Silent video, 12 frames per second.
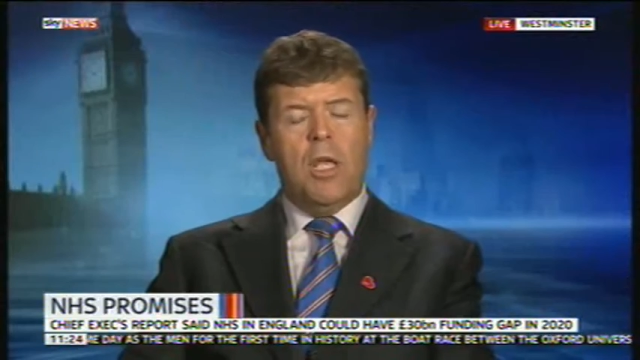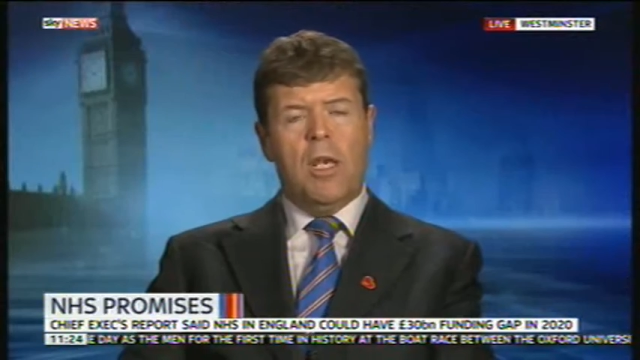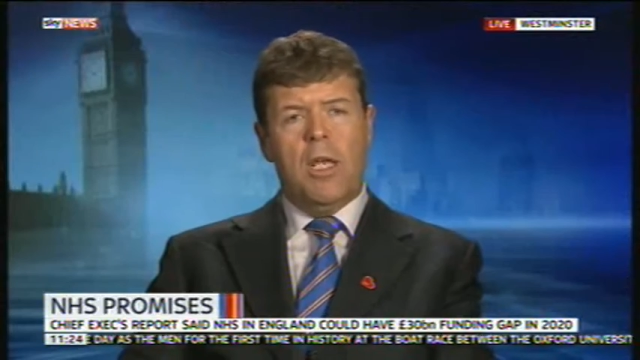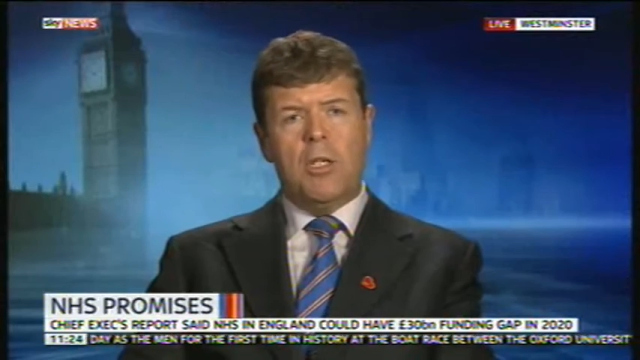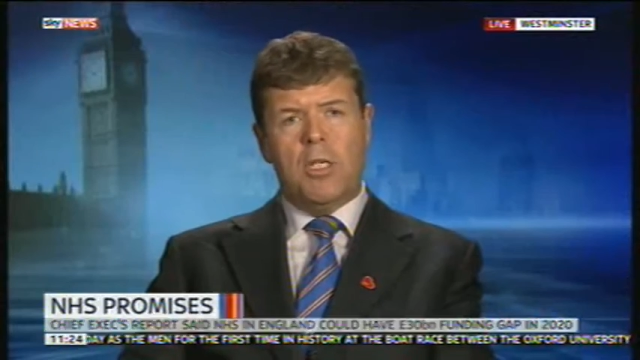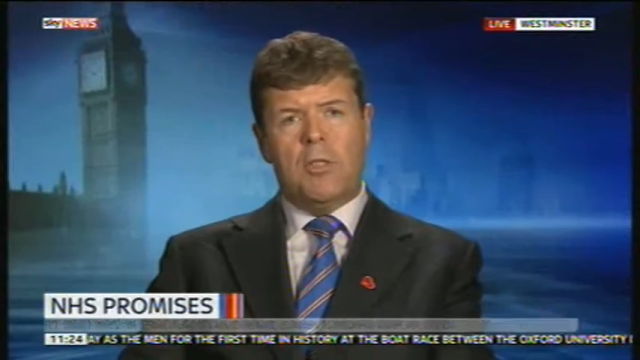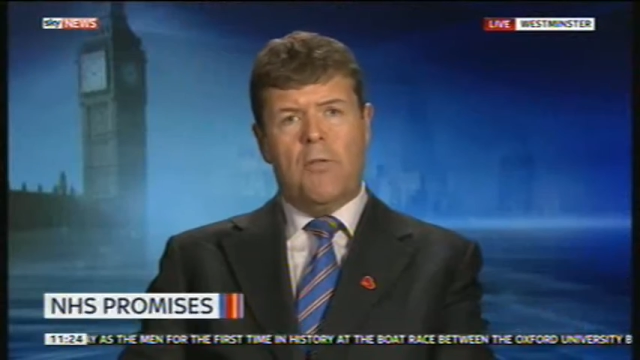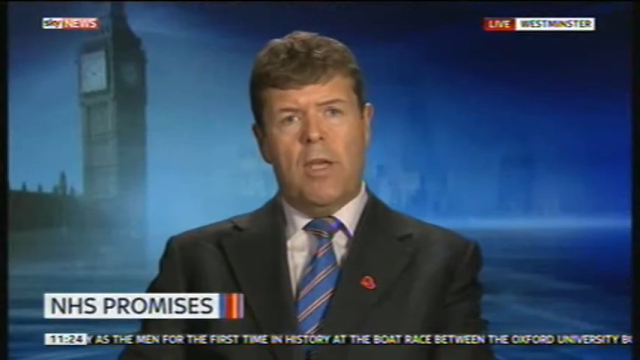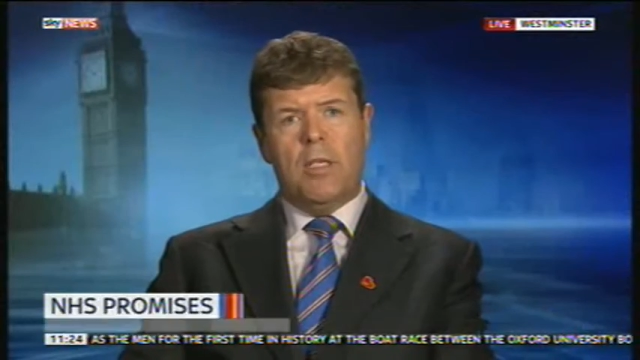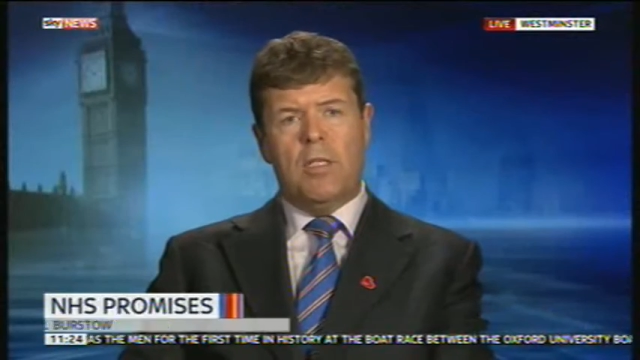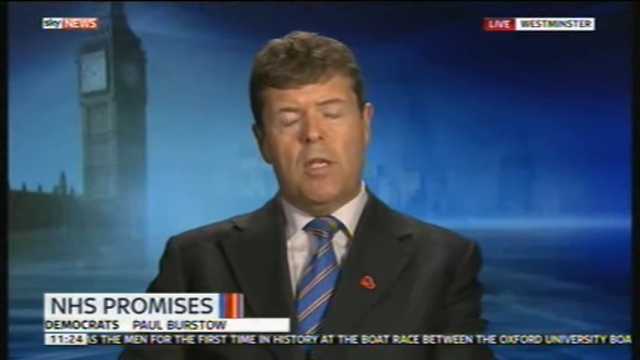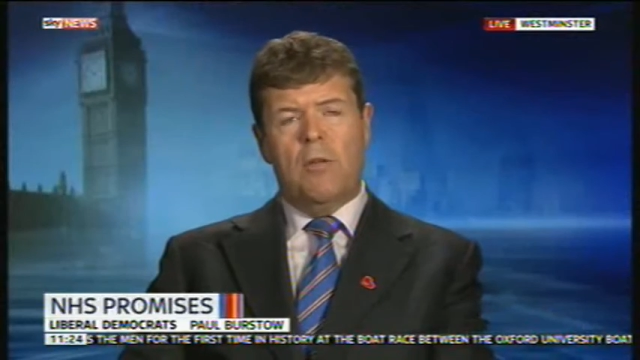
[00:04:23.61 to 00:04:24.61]
the NHS
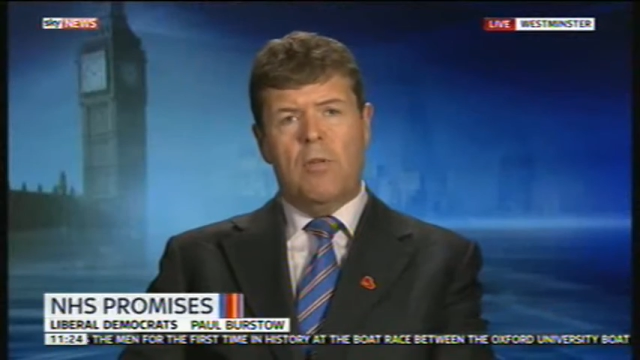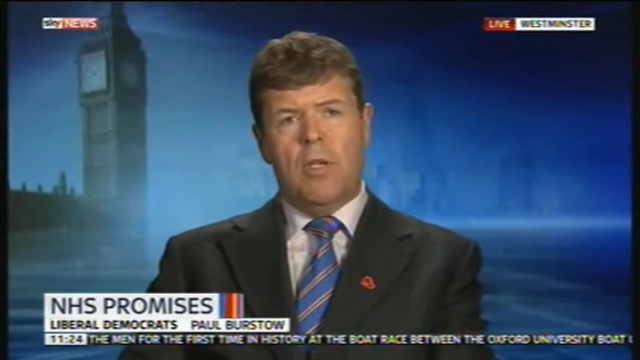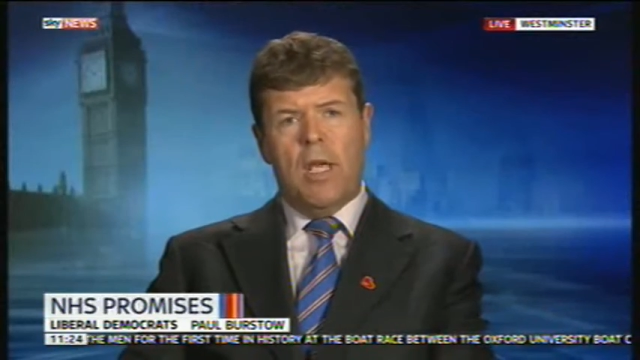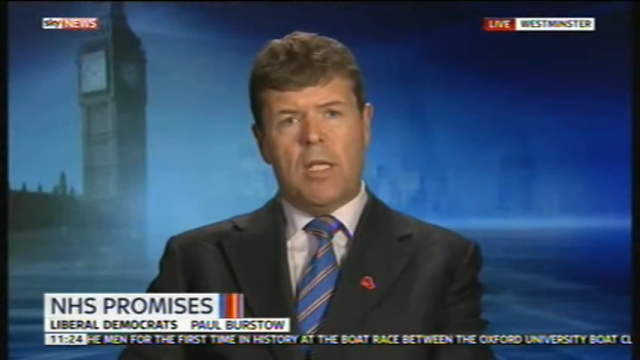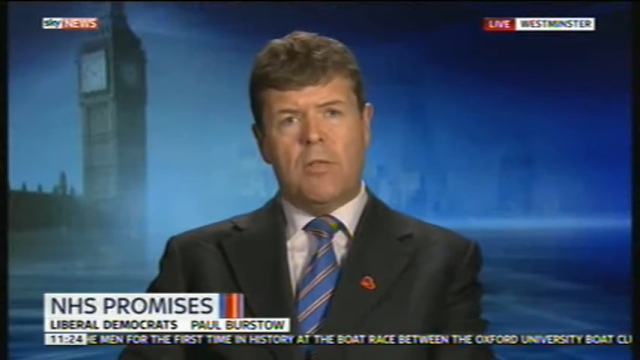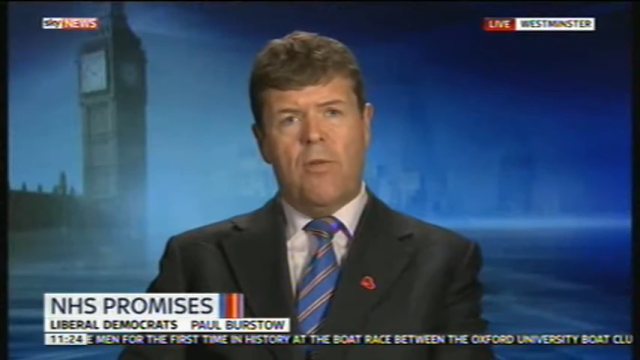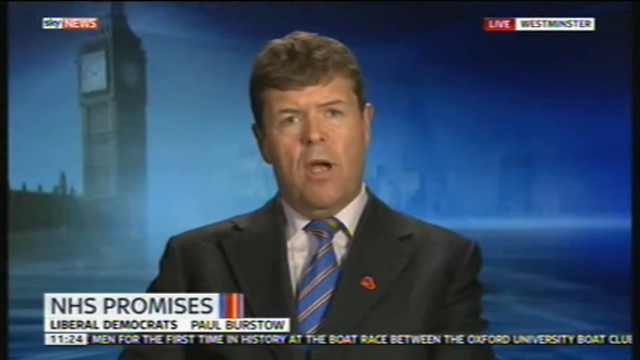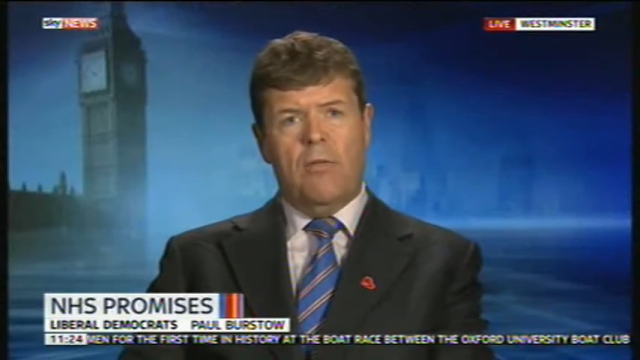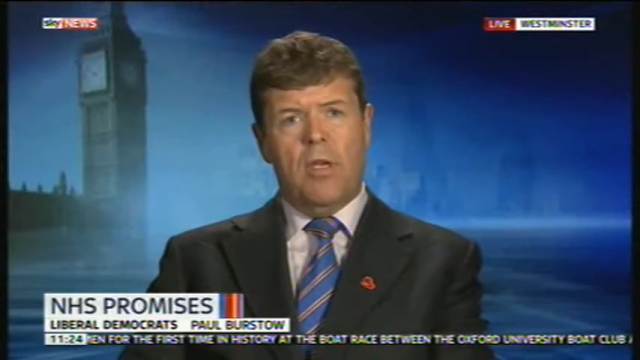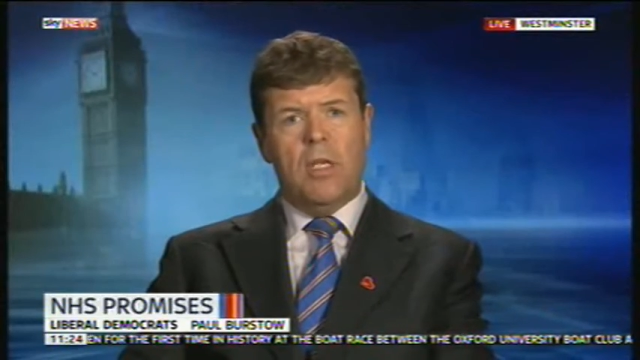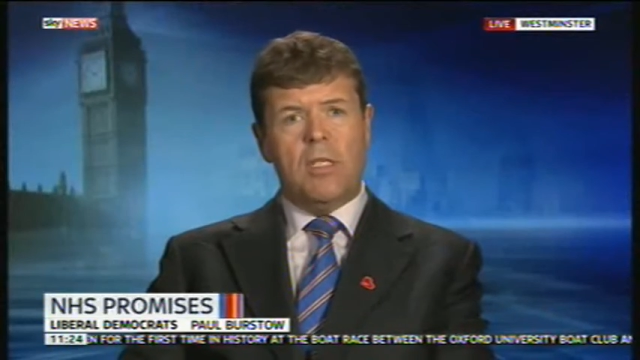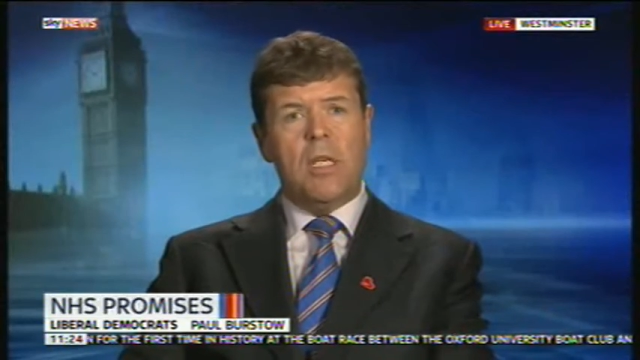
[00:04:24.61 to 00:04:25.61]
faces over the next
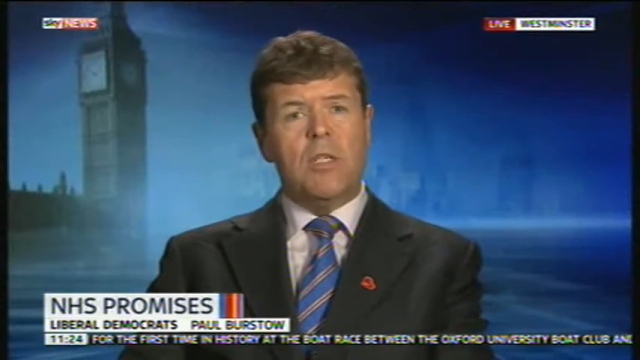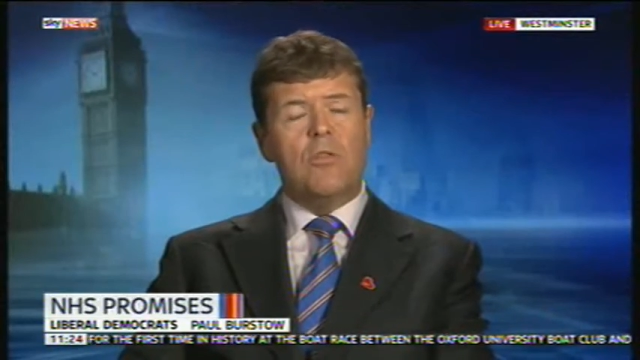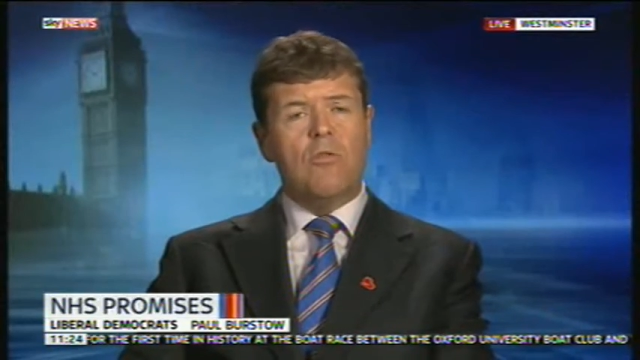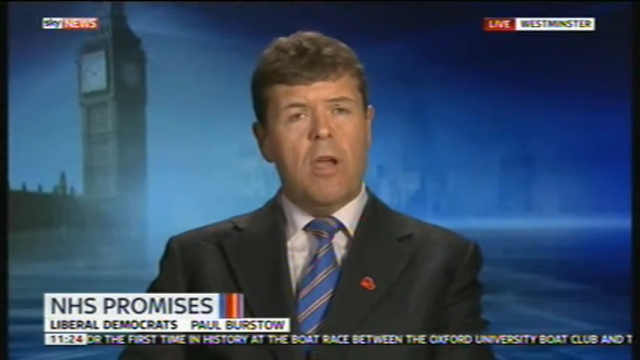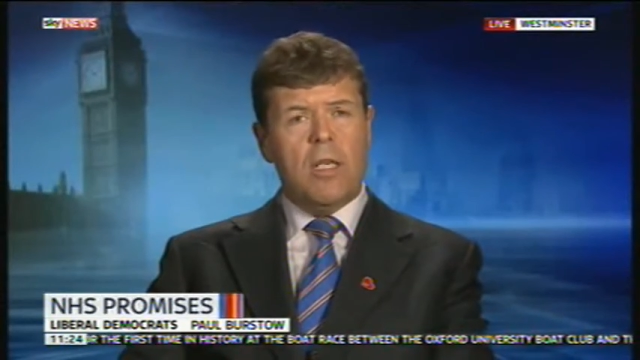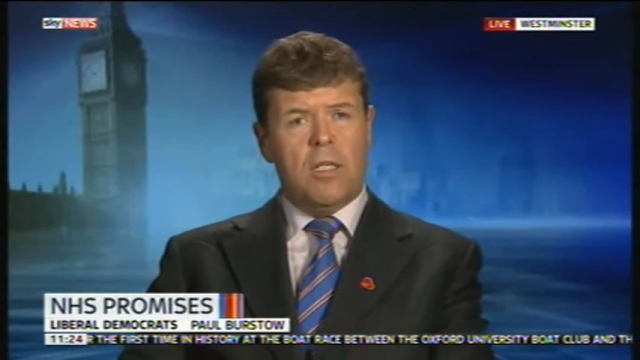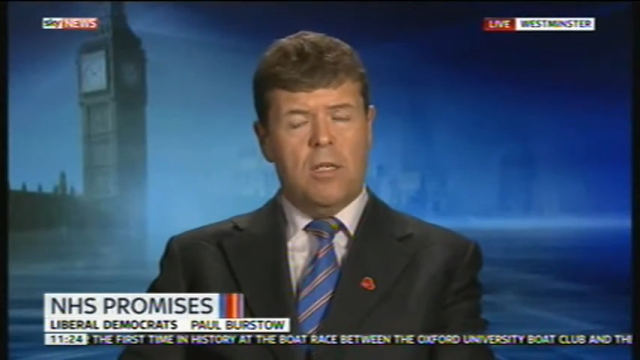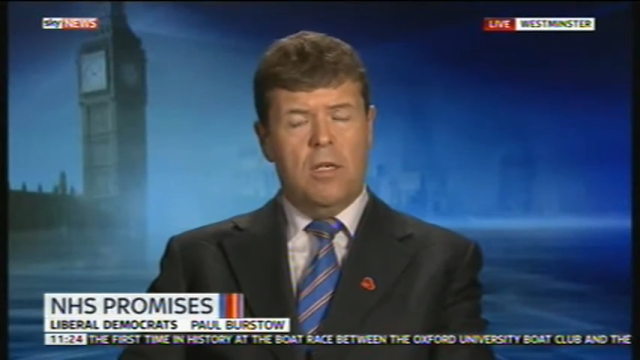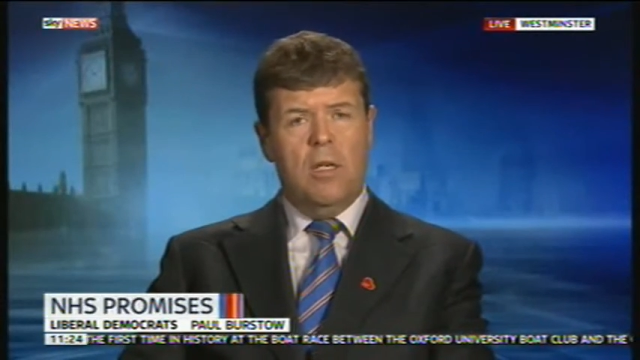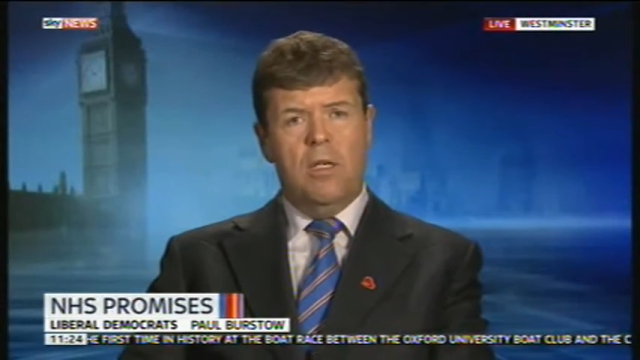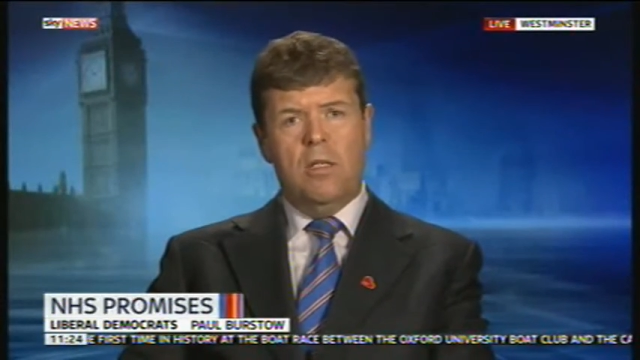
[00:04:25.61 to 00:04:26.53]
five years is greater